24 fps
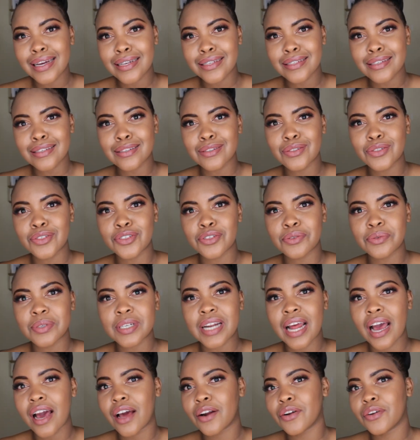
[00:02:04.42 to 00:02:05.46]
I can still do it.
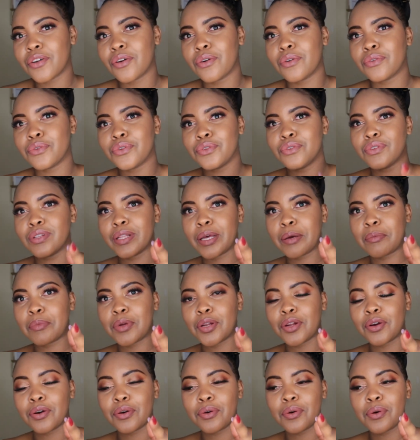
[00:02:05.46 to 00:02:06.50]
I don't know, you let me
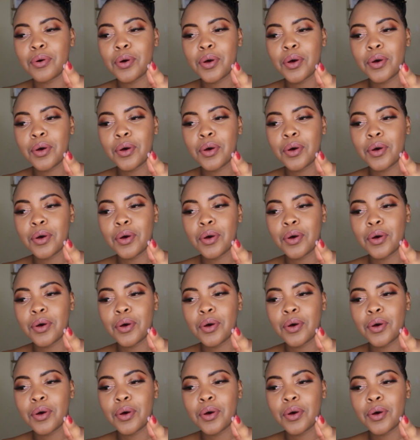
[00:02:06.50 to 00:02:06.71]
know.